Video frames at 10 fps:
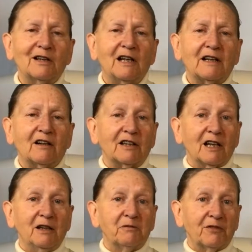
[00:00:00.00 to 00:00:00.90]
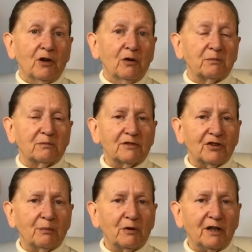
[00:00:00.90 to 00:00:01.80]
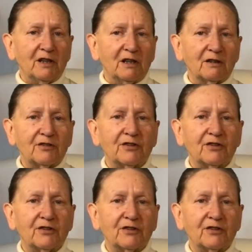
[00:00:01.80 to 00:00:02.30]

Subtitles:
And I came from somewhere else.